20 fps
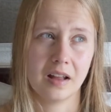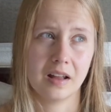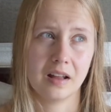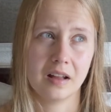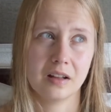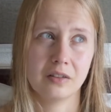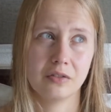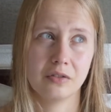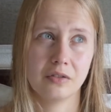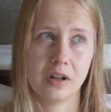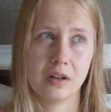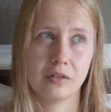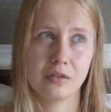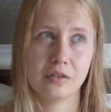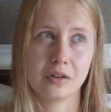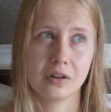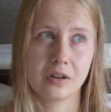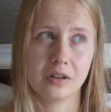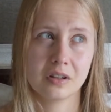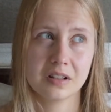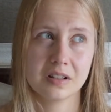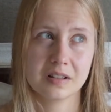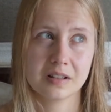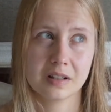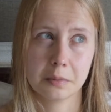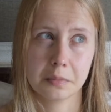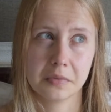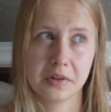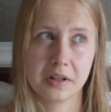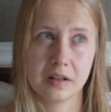If I forgot
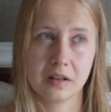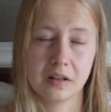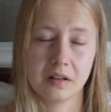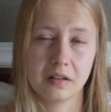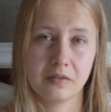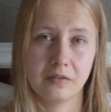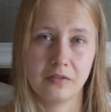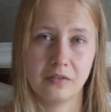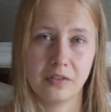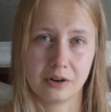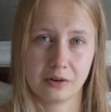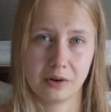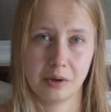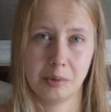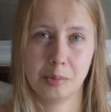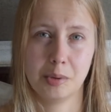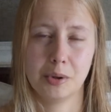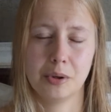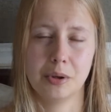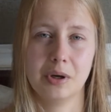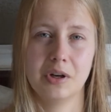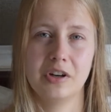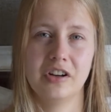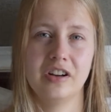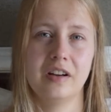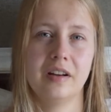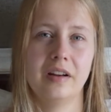something very important,